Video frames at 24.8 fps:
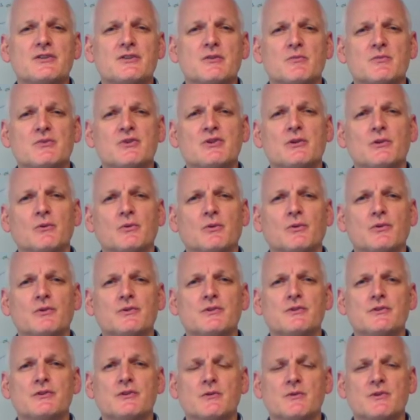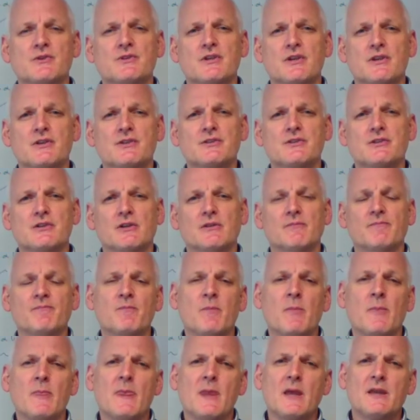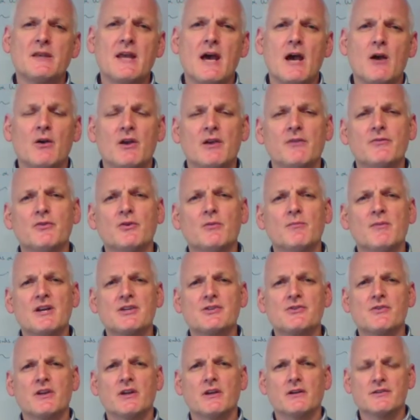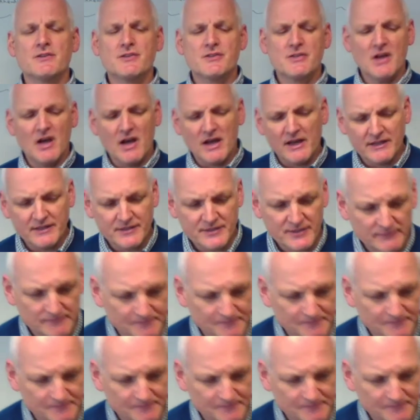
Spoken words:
some tools to assist you. Now, if you're measuring on site,